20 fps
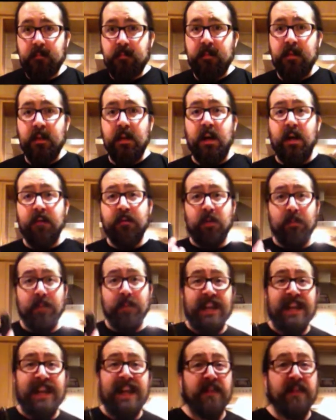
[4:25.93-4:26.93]
I've got my
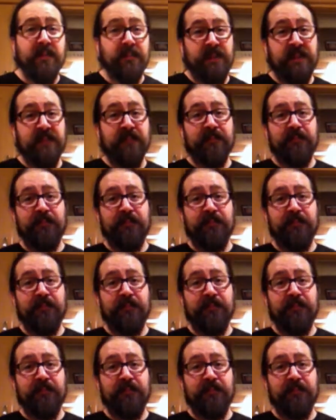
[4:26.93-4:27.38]
Leatherman.